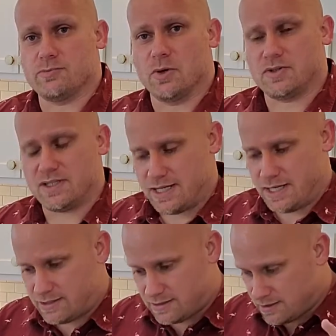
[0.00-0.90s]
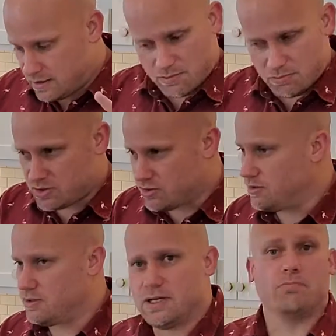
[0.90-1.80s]
supposed to taste,
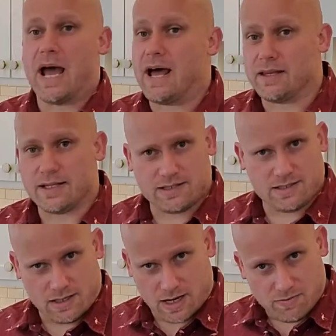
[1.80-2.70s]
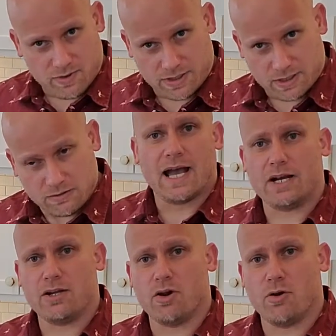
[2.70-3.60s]
temperature, balance, everything. How
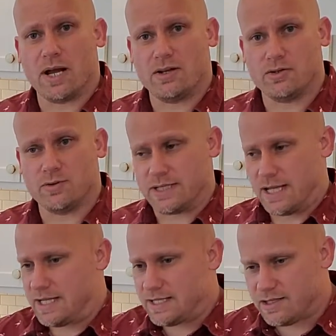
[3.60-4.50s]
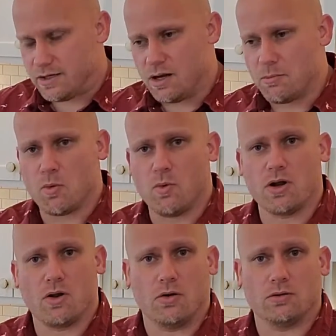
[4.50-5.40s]
do you go about doing that? And that's the number one
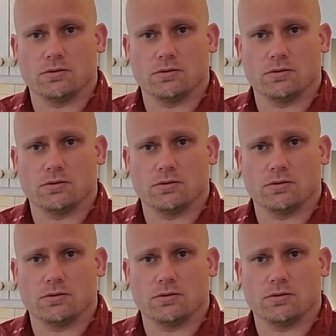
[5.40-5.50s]
goal,